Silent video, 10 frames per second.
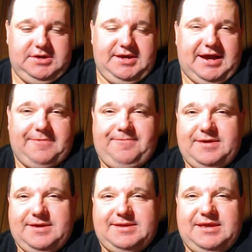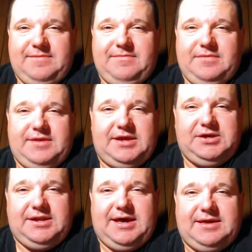You got to pick a team that
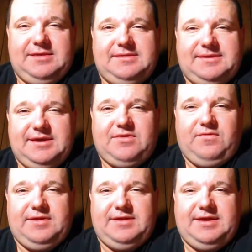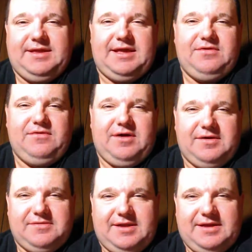you like and stick with it. And I do
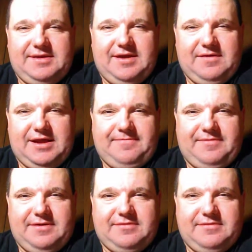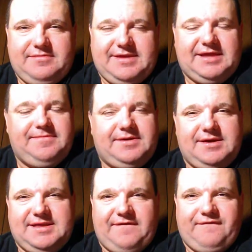also like the Carolina Panthers. That's
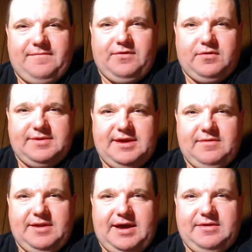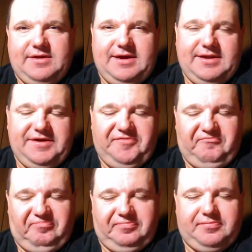because I'm from North Carolina, and
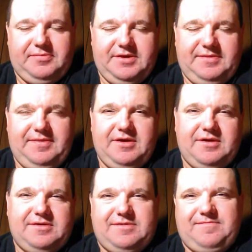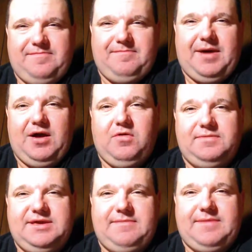they're my home
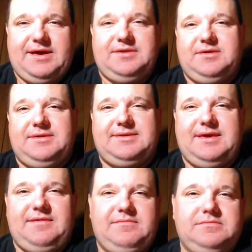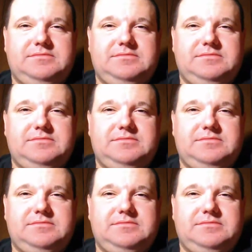team, I guess you could say.